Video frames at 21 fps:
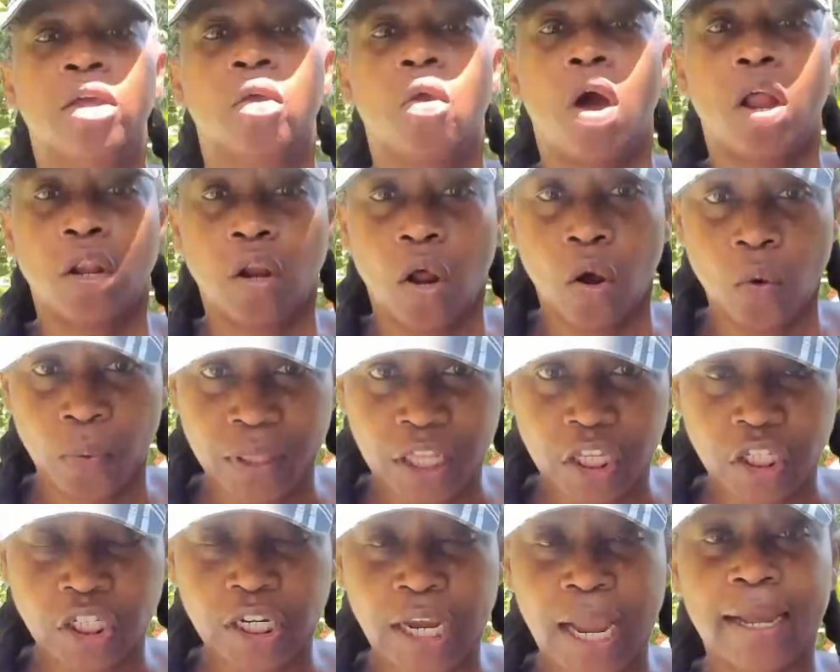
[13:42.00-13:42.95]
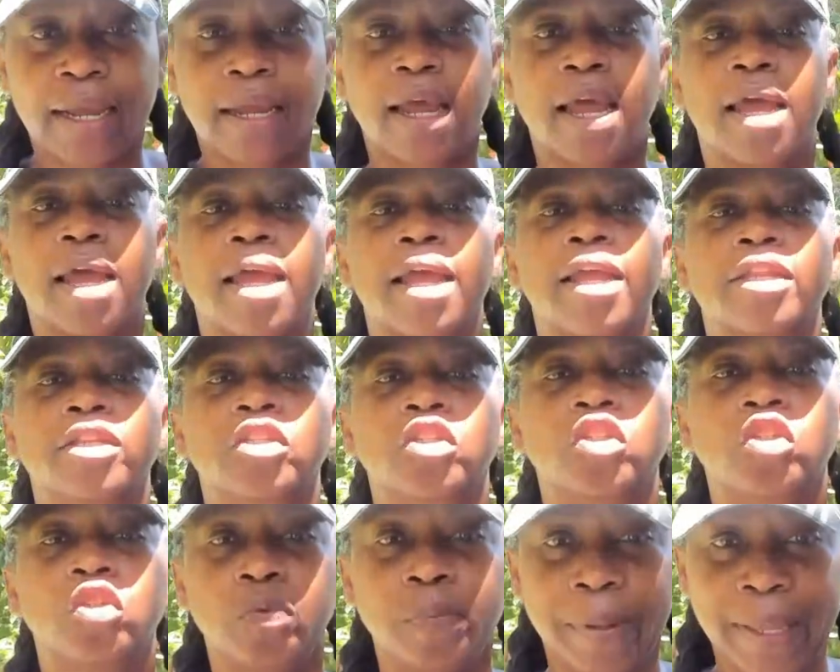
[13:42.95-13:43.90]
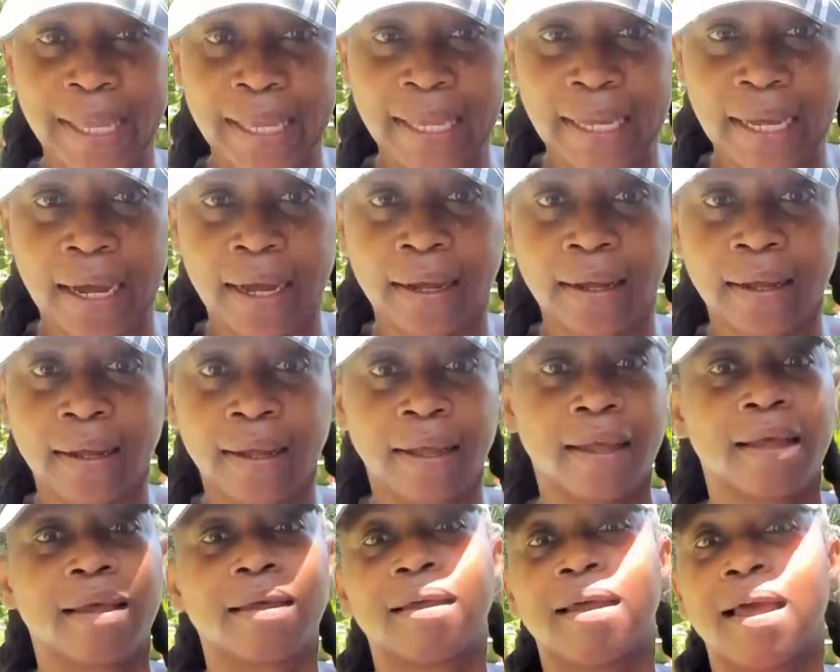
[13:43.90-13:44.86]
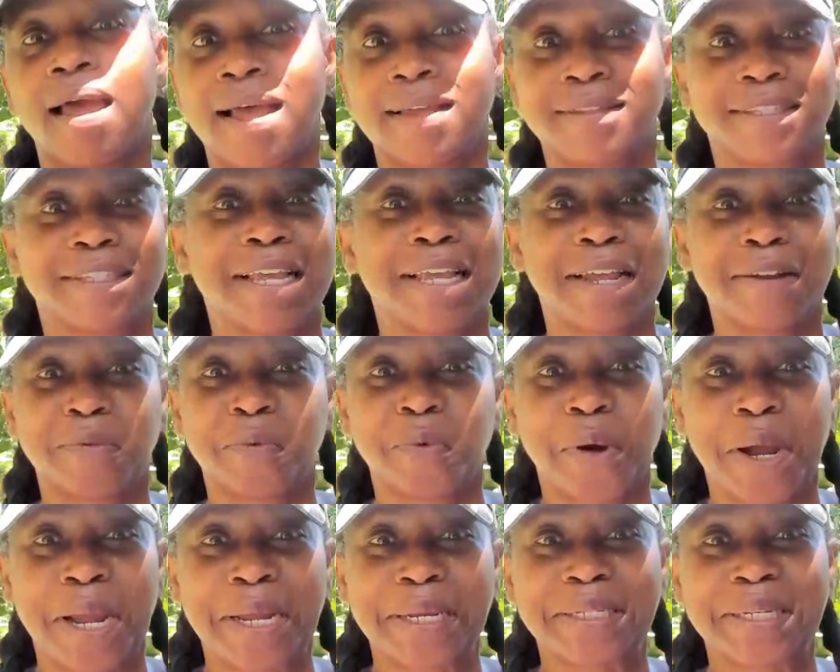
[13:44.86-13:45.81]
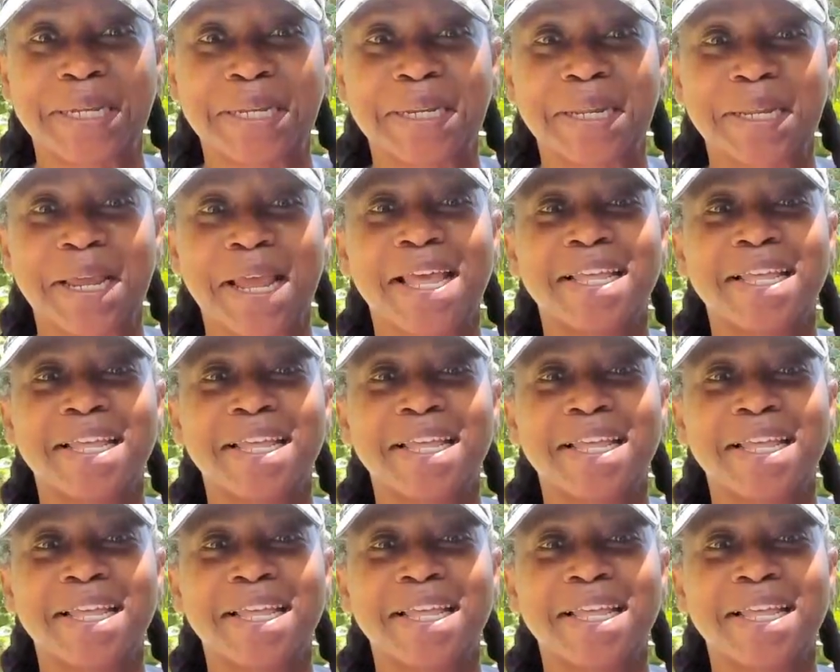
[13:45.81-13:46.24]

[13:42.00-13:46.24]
along with the check to Pika and sat and waited.